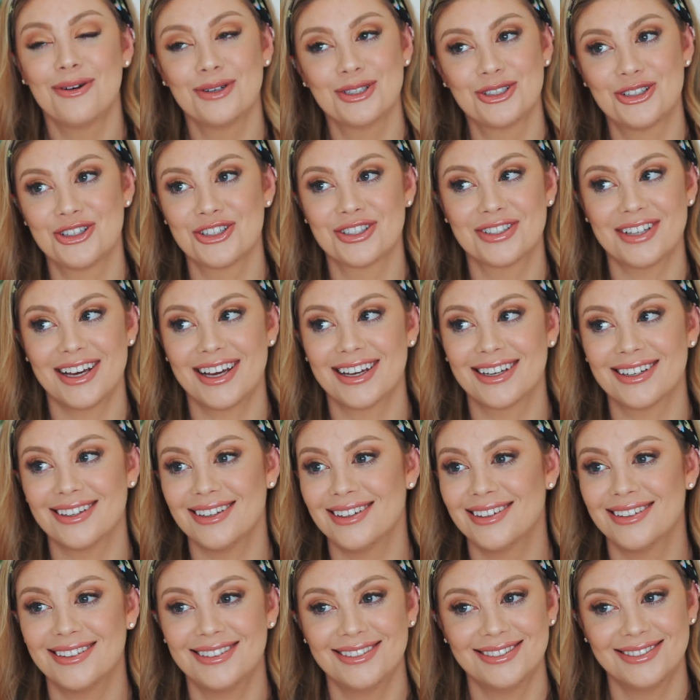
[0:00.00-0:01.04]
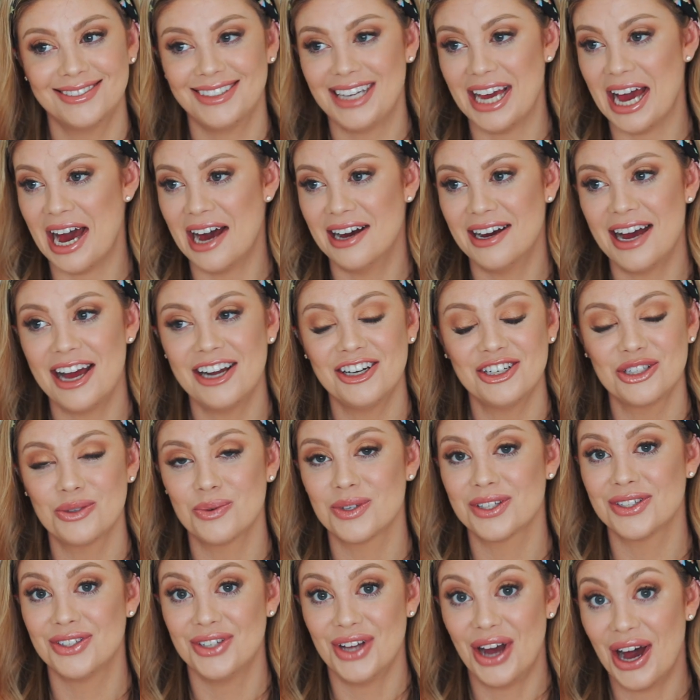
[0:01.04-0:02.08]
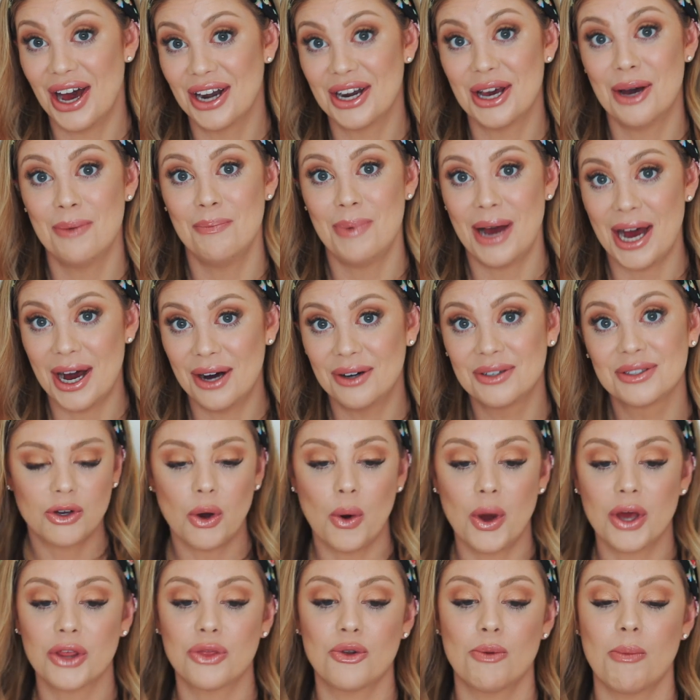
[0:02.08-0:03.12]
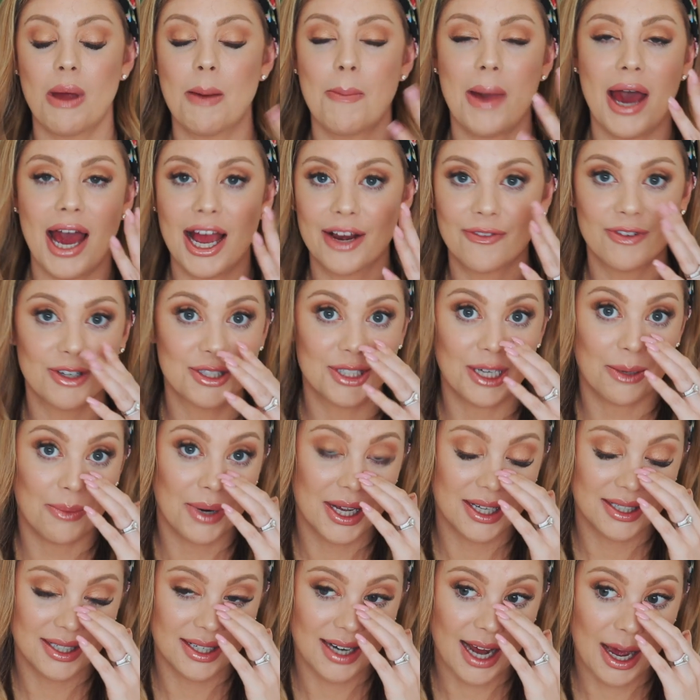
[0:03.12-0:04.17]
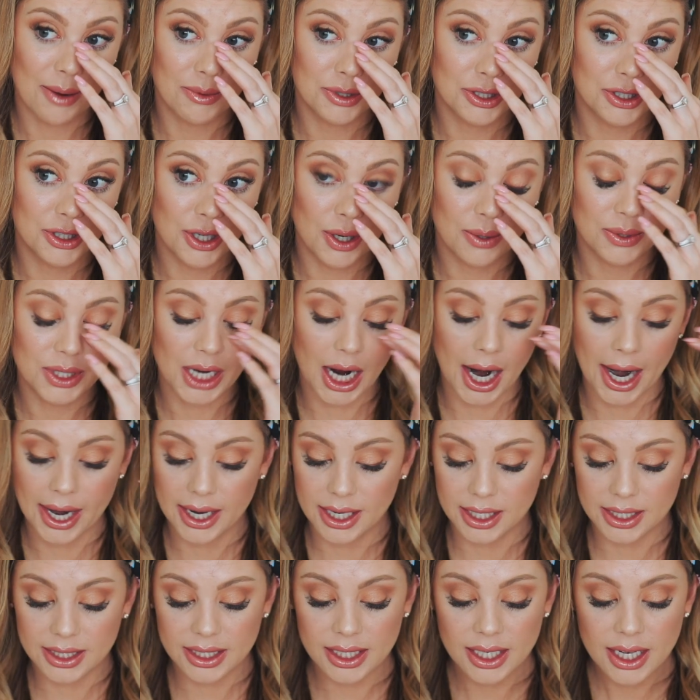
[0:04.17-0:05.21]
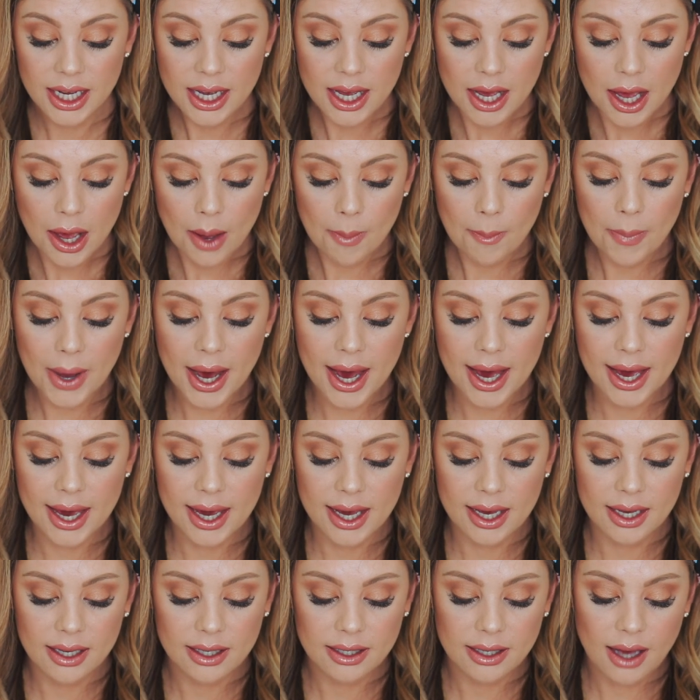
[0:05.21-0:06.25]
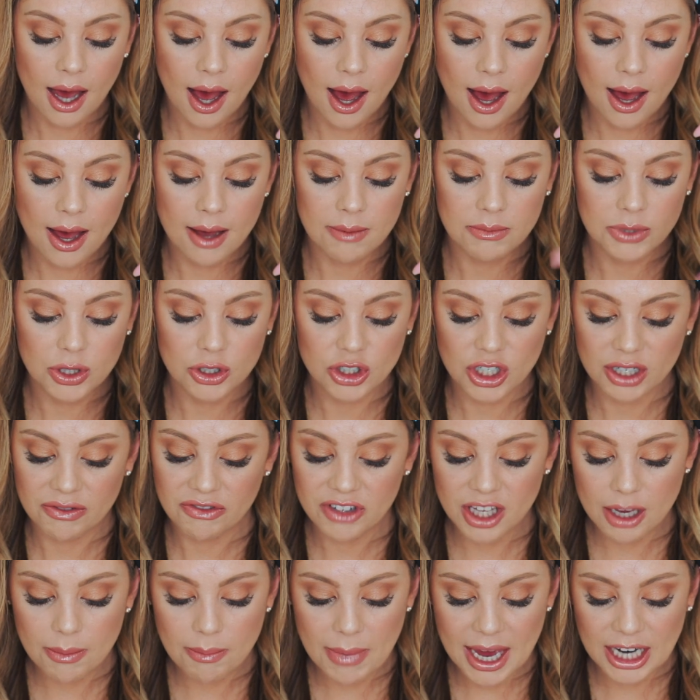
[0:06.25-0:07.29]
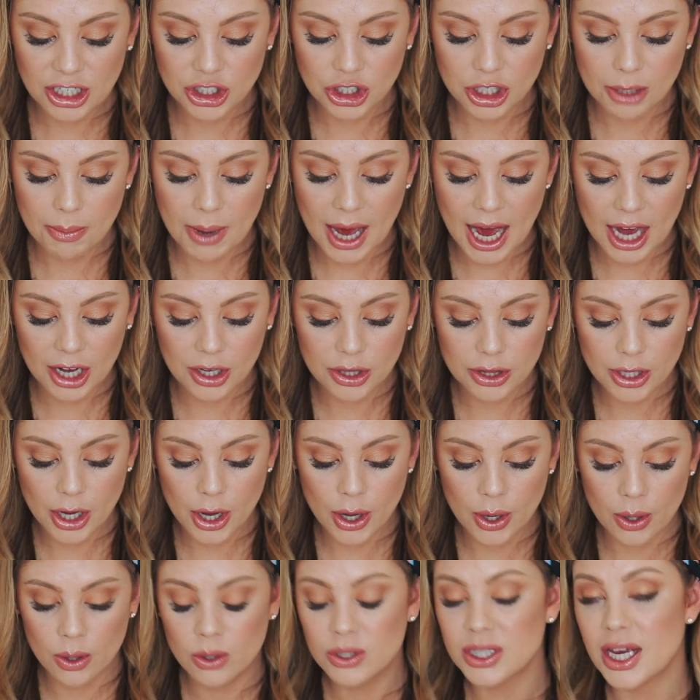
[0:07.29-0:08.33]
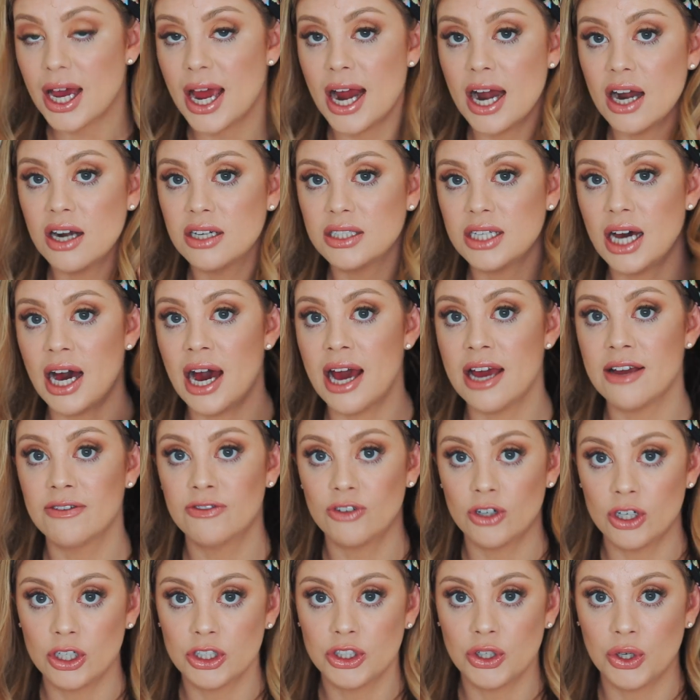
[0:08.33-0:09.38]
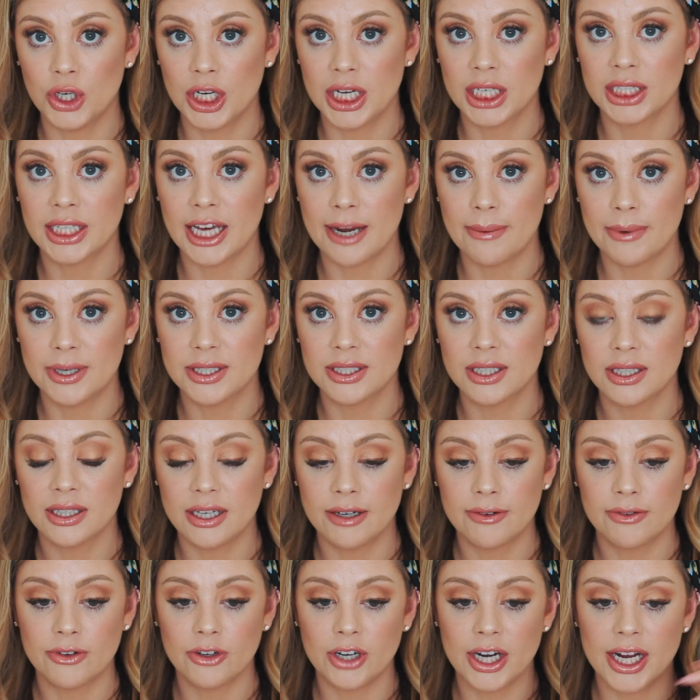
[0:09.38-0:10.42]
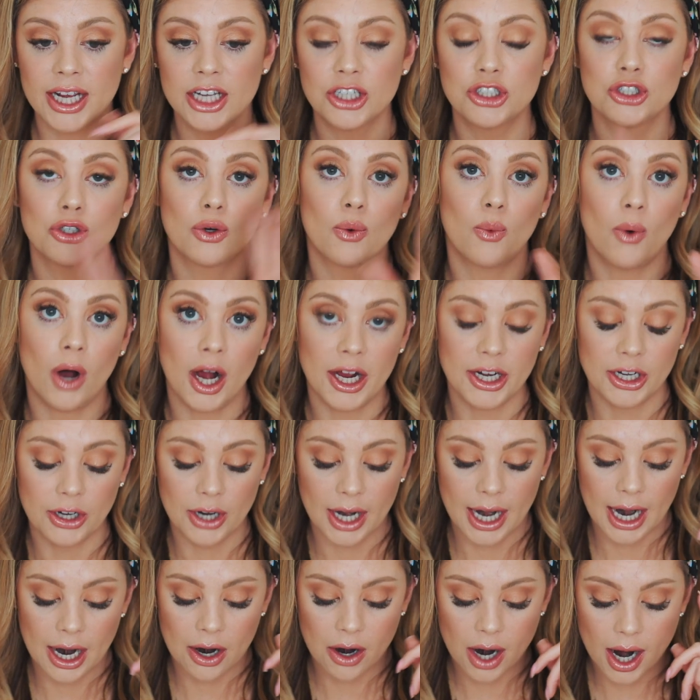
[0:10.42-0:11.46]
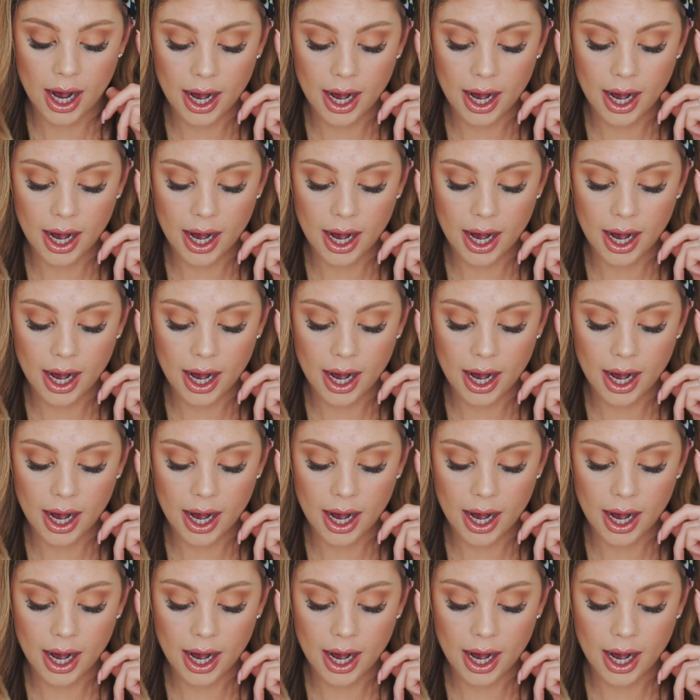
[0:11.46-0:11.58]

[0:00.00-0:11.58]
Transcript: I was just like, yeah, I just was not about going through my bag for some reason. I was so tired. But um, so definitely make sure to pack those, a hair tie for during labor and delivery because you'll want your hair